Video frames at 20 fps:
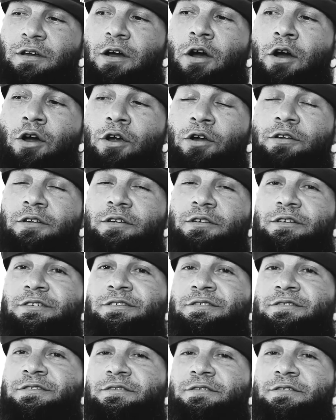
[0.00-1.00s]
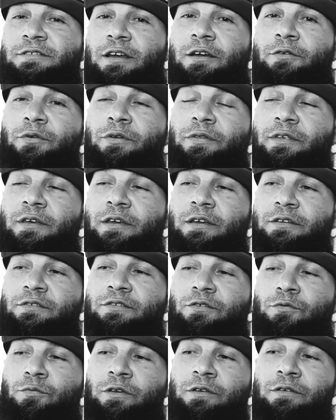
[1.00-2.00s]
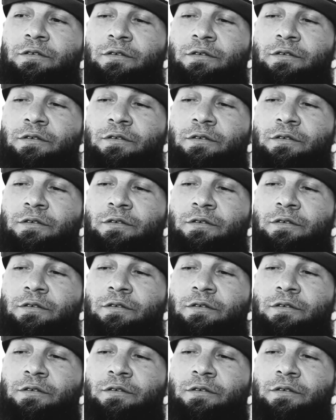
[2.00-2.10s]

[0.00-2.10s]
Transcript: Art is everything to me.